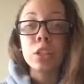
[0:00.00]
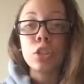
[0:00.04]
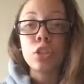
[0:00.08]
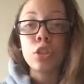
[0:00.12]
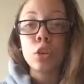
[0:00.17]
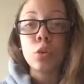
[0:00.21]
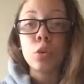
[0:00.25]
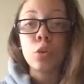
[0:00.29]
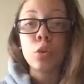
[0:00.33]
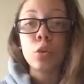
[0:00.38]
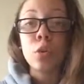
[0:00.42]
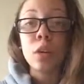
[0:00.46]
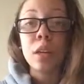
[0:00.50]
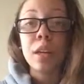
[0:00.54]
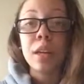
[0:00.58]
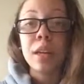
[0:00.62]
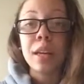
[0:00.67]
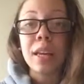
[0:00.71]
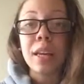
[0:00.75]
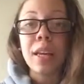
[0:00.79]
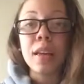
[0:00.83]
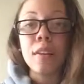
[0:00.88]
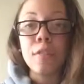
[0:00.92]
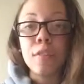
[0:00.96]
so
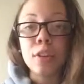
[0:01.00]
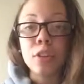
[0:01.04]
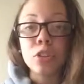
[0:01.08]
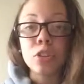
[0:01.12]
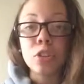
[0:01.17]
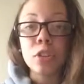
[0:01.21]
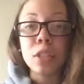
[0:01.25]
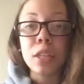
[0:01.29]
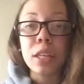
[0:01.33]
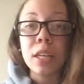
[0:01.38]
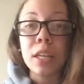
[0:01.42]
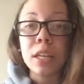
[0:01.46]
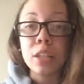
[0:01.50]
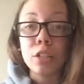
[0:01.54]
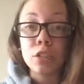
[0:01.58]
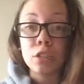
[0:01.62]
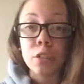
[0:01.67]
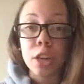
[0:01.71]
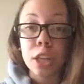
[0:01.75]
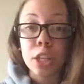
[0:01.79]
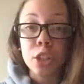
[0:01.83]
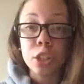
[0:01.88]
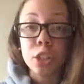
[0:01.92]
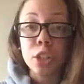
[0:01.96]
eventually
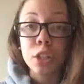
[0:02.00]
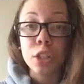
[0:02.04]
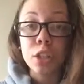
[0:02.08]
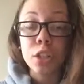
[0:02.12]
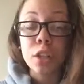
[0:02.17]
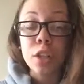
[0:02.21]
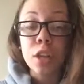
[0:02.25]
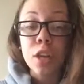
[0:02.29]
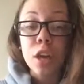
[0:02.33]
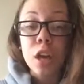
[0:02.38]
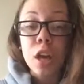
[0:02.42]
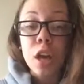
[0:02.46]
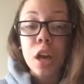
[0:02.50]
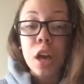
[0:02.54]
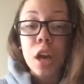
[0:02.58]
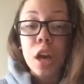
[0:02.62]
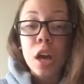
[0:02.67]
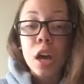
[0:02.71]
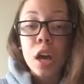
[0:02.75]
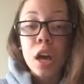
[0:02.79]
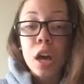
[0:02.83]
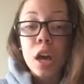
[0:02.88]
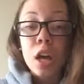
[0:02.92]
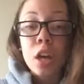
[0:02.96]
integration
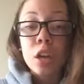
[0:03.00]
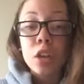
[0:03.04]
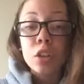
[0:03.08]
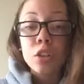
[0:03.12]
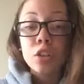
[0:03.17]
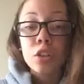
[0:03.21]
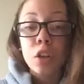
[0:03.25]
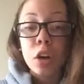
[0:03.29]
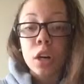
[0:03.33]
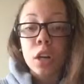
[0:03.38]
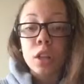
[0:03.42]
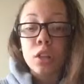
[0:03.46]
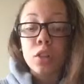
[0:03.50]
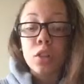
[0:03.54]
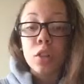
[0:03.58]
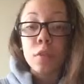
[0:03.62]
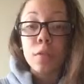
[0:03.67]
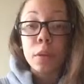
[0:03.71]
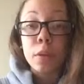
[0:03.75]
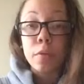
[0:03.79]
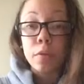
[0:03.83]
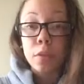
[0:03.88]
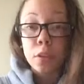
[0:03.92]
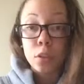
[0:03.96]
started to
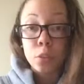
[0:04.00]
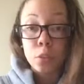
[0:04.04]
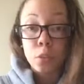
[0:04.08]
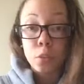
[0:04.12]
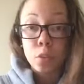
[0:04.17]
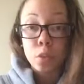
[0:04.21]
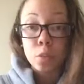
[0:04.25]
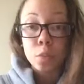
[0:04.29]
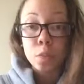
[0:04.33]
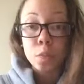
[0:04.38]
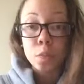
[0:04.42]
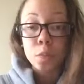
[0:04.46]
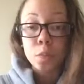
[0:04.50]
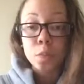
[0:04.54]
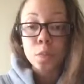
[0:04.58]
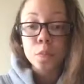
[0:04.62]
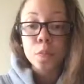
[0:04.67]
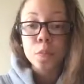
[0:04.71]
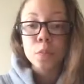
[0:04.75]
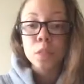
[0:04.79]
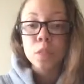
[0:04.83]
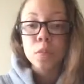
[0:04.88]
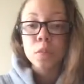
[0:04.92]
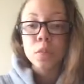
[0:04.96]
be visible.
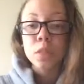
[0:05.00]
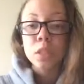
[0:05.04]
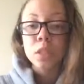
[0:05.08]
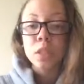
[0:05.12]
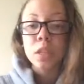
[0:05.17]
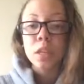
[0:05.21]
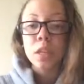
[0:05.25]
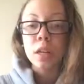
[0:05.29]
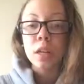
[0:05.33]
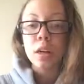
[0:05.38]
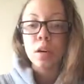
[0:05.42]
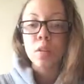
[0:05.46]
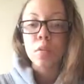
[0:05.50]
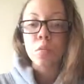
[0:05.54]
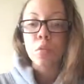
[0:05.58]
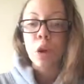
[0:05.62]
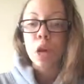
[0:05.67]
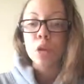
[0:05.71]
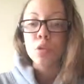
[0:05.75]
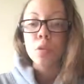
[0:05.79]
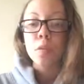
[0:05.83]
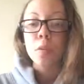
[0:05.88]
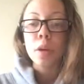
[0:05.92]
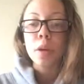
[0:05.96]

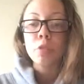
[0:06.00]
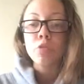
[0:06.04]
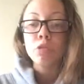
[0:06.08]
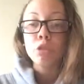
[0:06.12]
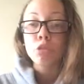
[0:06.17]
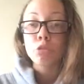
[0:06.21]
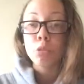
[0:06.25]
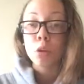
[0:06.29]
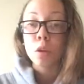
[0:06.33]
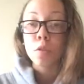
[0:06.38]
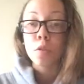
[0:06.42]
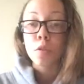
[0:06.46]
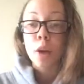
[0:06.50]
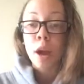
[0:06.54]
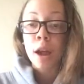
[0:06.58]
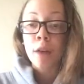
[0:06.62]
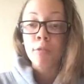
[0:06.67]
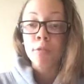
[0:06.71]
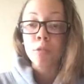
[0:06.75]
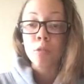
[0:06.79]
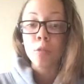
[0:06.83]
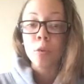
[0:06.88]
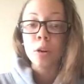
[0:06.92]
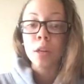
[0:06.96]
Rights were being restored for
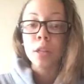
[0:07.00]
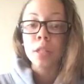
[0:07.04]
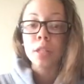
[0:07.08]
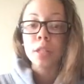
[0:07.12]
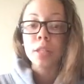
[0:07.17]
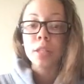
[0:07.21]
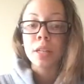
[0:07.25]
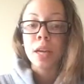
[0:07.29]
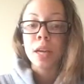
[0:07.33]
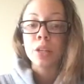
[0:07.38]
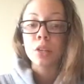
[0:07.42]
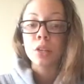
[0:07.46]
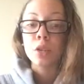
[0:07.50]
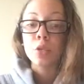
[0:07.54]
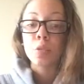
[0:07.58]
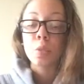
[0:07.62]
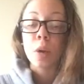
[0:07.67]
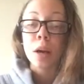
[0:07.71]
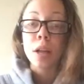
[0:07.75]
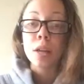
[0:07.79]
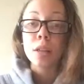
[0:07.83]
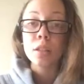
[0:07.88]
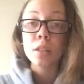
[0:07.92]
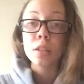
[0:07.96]
everyone, not just
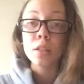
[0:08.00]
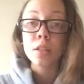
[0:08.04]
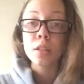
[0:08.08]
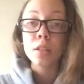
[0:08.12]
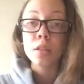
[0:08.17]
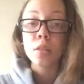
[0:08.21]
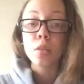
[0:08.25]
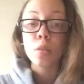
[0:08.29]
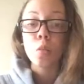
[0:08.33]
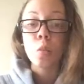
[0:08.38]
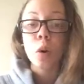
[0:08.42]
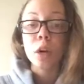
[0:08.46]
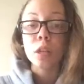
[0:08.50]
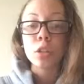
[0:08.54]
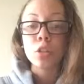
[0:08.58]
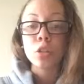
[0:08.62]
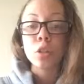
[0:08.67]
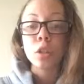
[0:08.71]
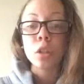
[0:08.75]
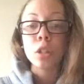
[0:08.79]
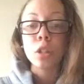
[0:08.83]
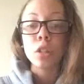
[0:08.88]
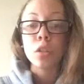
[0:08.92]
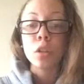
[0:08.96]
whites. Whites
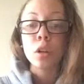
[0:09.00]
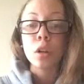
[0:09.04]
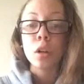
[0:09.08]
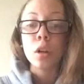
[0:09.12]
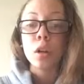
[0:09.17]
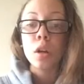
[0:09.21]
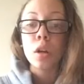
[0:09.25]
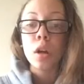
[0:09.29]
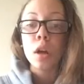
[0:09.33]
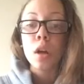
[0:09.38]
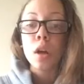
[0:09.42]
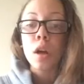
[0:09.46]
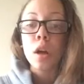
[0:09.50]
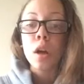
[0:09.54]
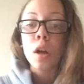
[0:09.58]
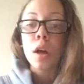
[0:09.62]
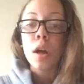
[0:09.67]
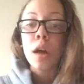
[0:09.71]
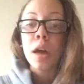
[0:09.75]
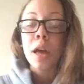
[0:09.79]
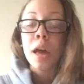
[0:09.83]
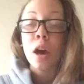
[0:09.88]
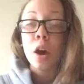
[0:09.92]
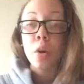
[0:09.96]
started to
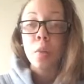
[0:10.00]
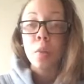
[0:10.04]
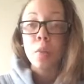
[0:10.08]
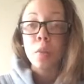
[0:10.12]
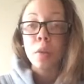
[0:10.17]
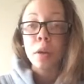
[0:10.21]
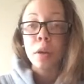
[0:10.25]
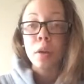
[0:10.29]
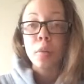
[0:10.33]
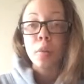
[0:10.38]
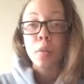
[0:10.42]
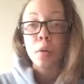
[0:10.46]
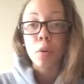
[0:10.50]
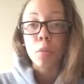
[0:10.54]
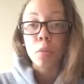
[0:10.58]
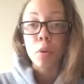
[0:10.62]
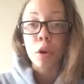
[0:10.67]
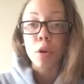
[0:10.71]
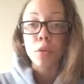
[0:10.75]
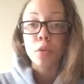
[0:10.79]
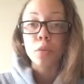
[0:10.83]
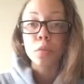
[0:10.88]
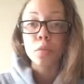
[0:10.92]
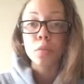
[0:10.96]
help and
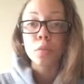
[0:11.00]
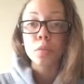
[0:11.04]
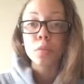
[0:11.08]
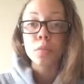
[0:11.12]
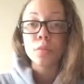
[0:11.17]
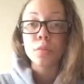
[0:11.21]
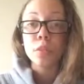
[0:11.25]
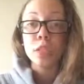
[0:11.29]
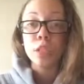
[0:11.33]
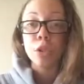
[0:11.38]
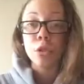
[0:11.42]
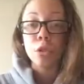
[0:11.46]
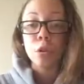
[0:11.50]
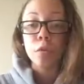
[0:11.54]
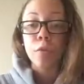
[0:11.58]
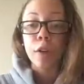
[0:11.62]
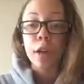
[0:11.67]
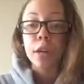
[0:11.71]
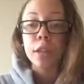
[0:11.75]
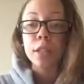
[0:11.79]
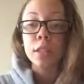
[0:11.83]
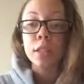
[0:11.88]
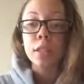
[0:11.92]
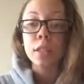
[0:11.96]
promote equal
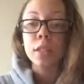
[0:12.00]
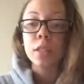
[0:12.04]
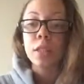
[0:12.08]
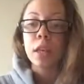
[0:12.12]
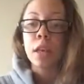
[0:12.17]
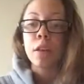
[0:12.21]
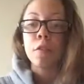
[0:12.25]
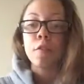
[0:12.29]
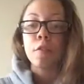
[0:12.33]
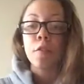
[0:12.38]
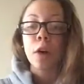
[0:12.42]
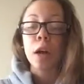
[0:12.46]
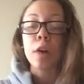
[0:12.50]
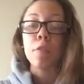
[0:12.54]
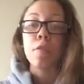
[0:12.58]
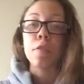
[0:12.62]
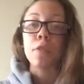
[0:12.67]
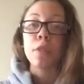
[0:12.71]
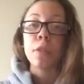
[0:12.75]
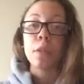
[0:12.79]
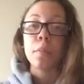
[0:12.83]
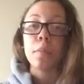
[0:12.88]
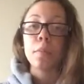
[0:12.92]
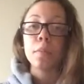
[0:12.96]
rights and fight
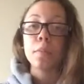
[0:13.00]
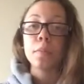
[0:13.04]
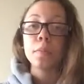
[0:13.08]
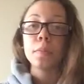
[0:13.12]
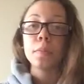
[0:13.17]
for them.